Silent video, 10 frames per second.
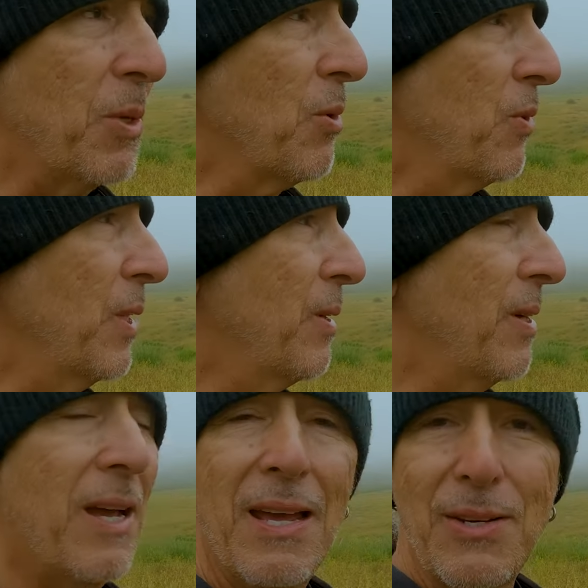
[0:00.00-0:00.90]
Beautiful
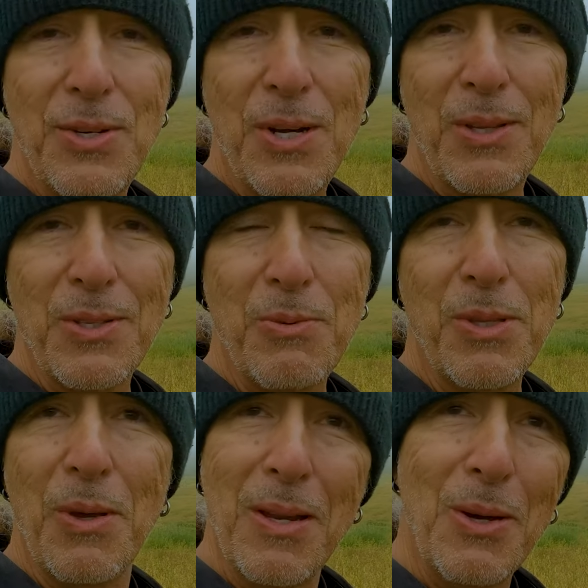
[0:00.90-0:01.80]
area. I had to share this with you.